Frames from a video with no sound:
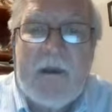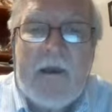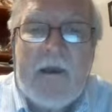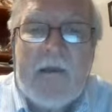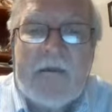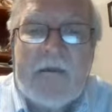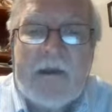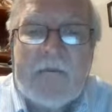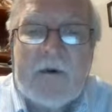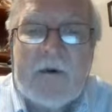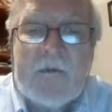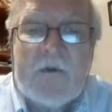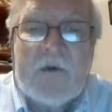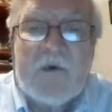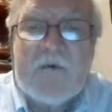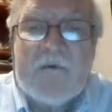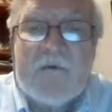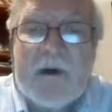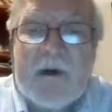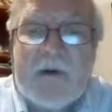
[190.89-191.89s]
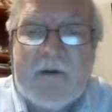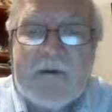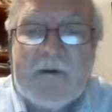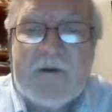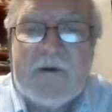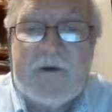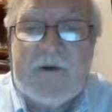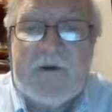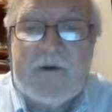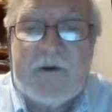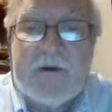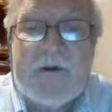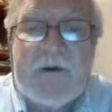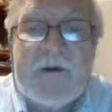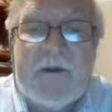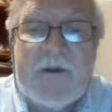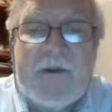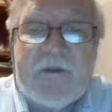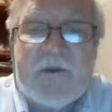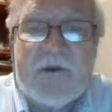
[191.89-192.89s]
And then we'll move on to
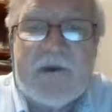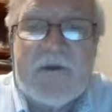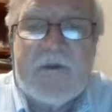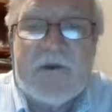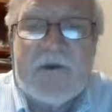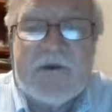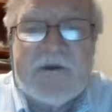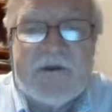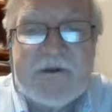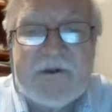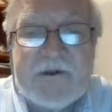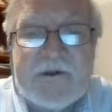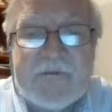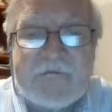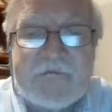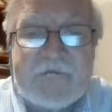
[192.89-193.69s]
Unit 3, which is